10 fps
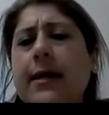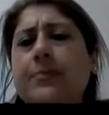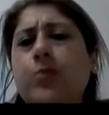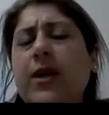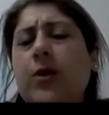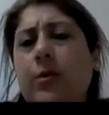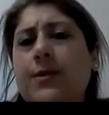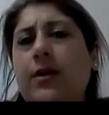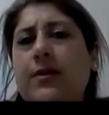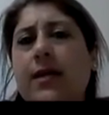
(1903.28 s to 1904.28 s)
We
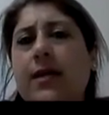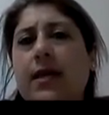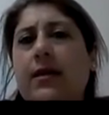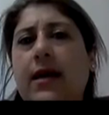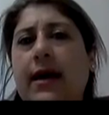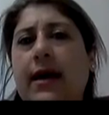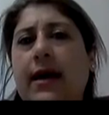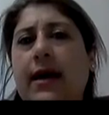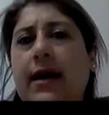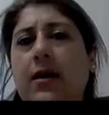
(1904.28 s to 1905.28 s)
also see that
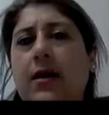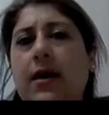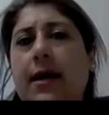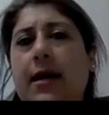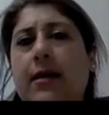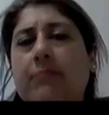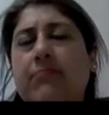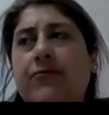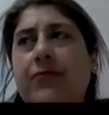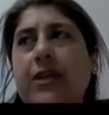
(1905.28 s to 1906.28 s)

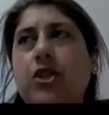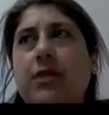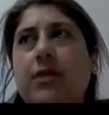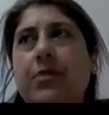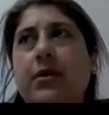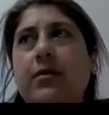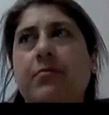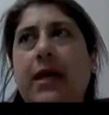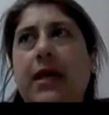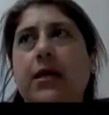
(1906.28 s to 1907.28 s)
friendship
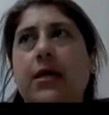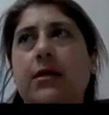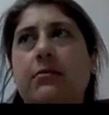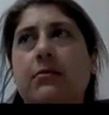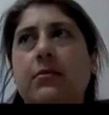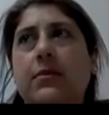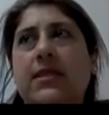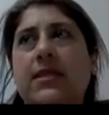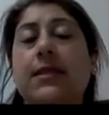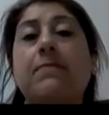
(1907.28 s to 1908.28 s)
being
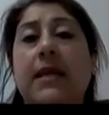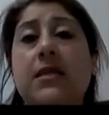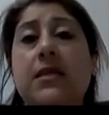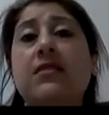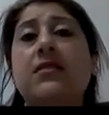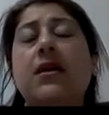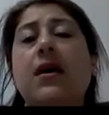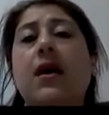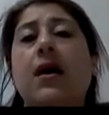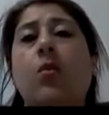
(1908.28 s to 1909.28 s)
cemented
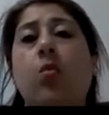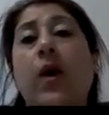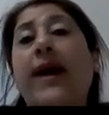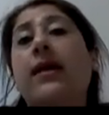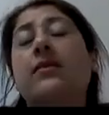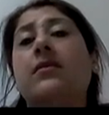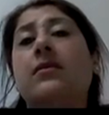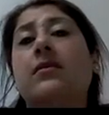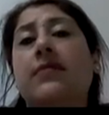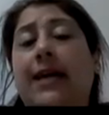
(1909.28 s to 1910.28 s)
when
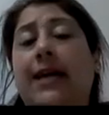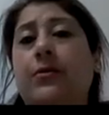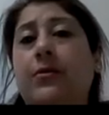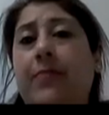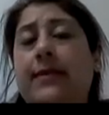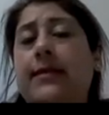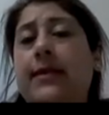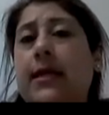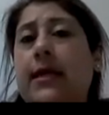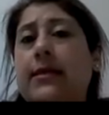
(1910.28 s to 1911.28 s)
Daryl
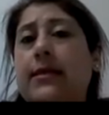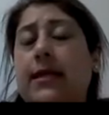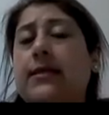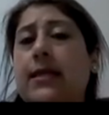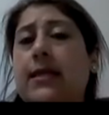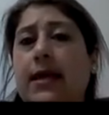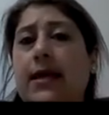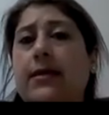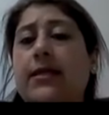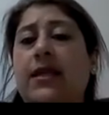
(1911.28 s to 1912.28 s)
basically says at the
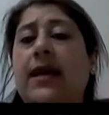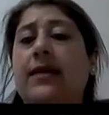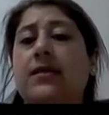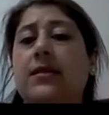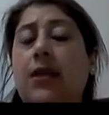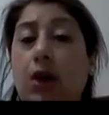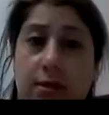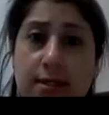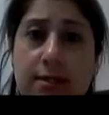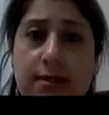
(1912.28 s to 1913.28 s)
end, "Thanks,
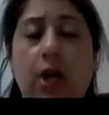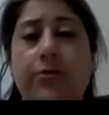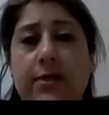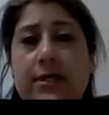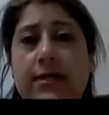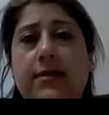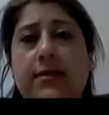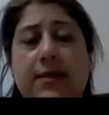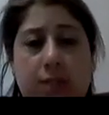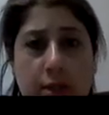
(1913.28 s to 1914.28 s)
Loz." Lawrence
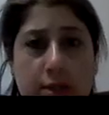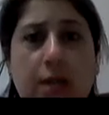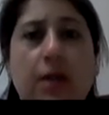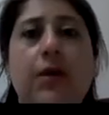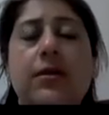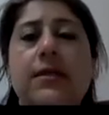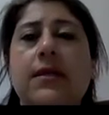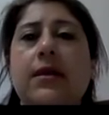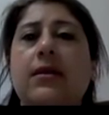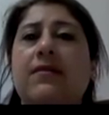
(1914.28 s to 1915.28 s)
has turned to Loz
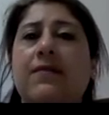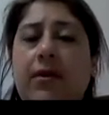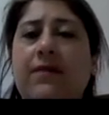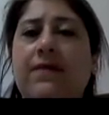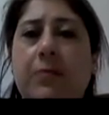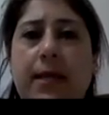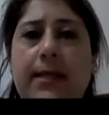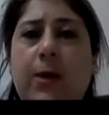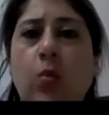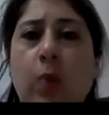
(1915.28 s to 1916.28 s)
in the very familiar
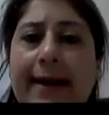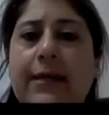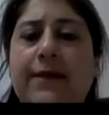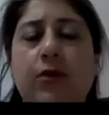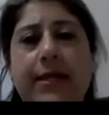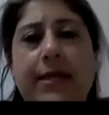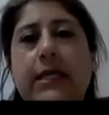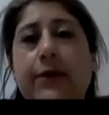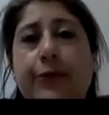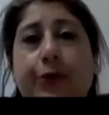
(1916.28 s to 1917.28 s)
way of greeting
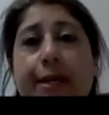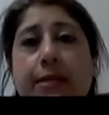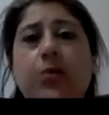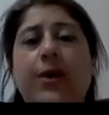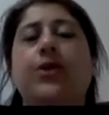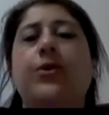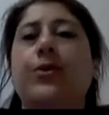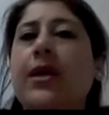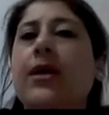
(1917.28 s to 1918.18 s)
a friend, where you